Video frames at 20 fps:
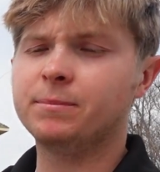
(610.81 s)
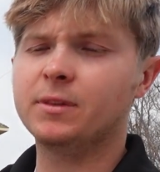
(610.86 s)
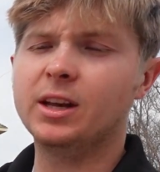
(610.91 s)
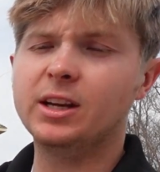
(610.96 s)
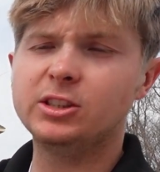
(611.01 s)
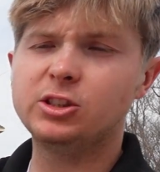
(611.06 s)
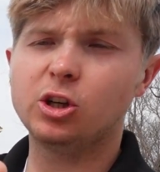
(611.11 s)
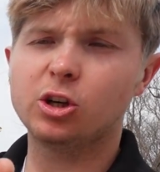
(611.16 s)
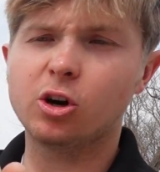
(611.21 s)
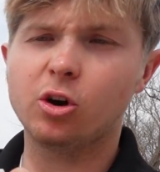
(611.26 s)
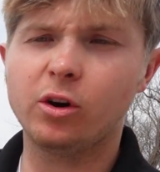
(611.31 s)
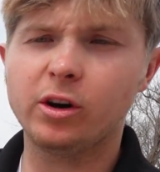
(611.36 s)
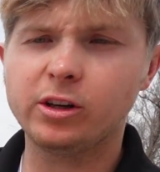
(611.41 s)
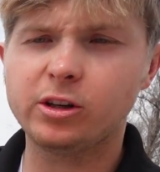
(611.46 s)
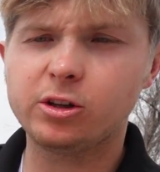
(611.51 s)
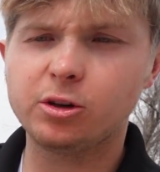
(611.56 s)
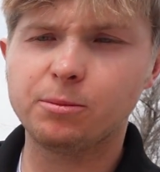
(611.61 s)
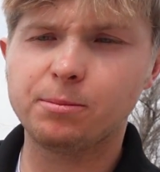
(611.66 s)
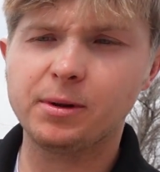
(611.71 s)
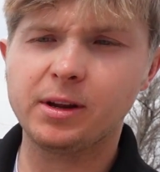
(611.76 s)
is you're going
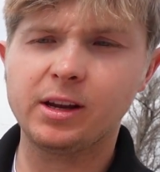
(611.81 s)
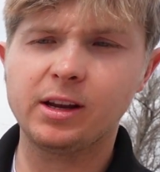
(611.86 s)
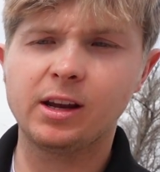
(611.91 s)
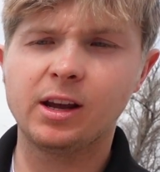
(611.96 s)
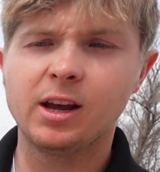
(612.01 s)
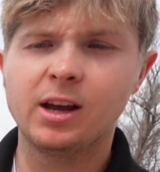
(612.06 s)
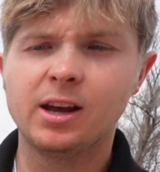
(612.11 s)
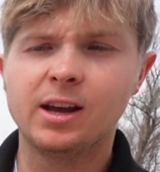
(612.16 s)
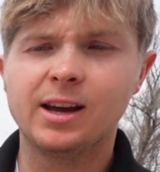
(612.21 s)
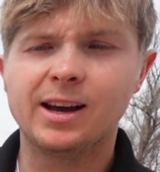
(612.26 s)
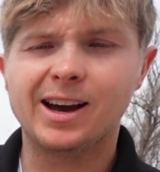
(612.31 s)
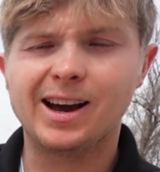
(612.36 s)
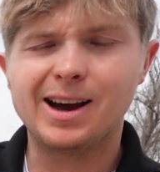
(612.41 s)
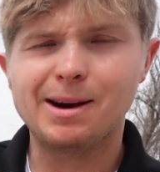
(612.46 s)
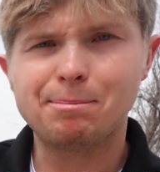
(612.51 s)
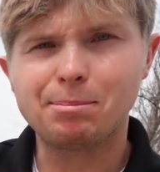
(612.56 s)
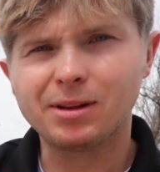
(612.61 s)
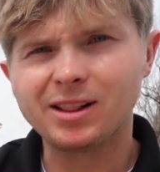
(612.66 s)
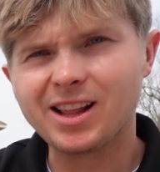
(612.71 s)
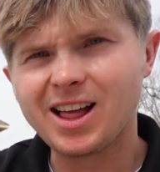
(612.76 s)
to be
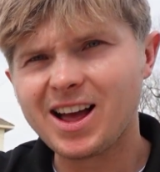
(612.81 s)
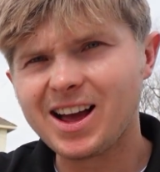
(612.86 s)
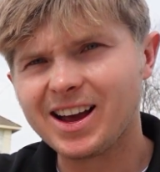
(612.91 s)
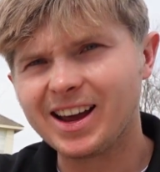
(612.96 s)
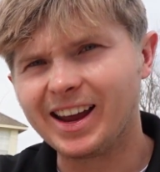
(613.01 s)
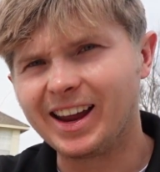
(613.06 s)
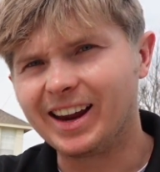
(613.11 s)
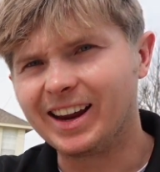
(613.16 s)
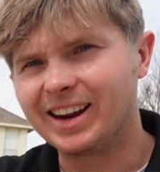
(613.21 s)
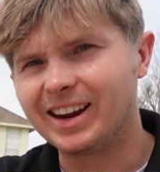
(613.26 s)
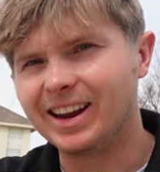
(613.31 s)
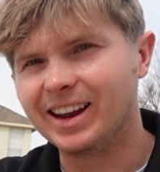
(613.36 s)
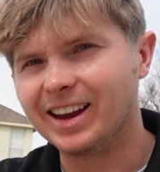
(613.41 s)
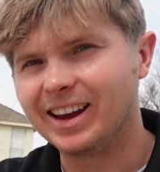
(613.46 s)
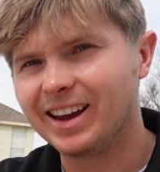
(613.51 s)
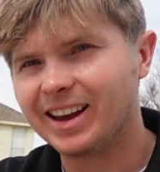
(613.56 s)
applying